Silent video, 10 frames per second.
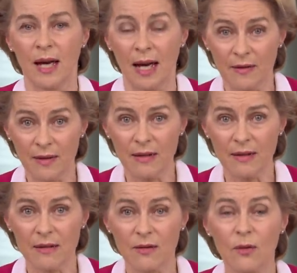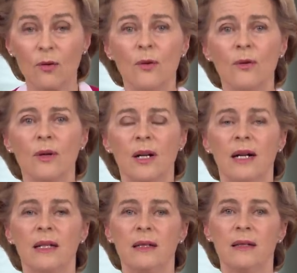And this is the core
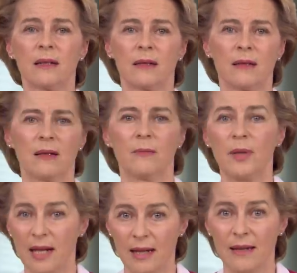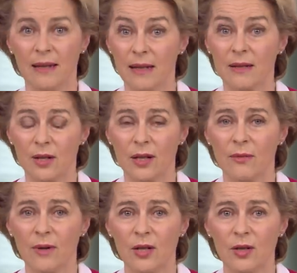idea behind Next
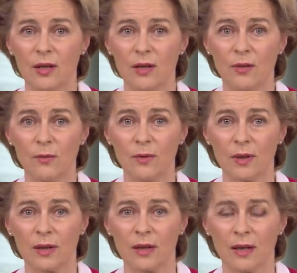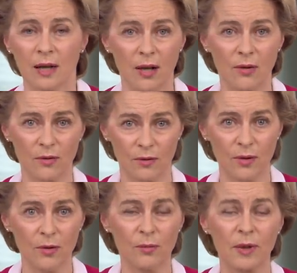Generation EU, our
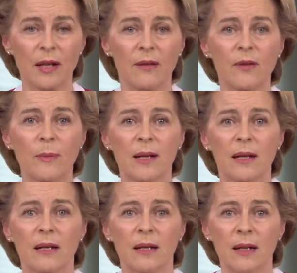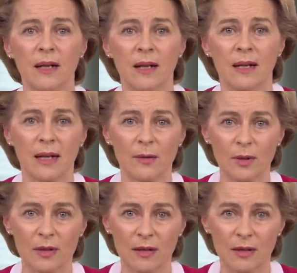new recovery plan that
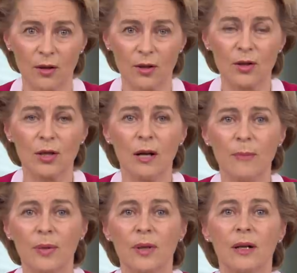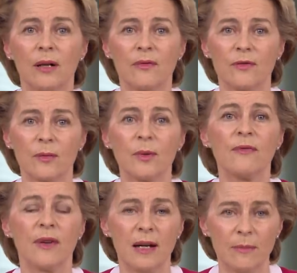will sit on top of a
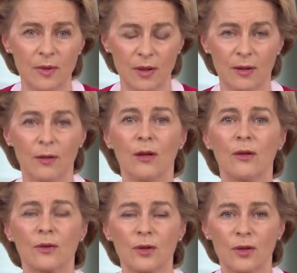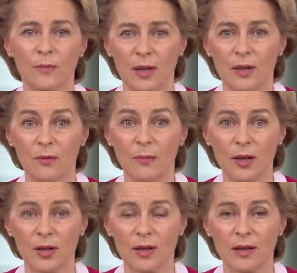revamped long-term EU
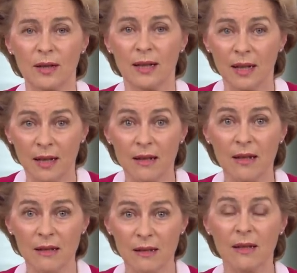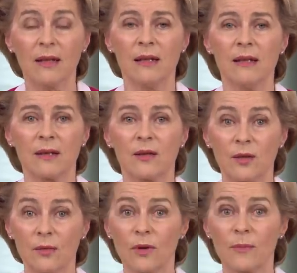budget. This is
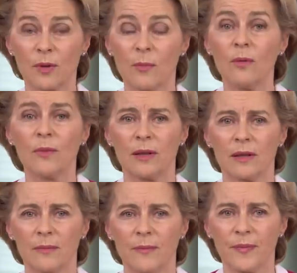Europe's moment.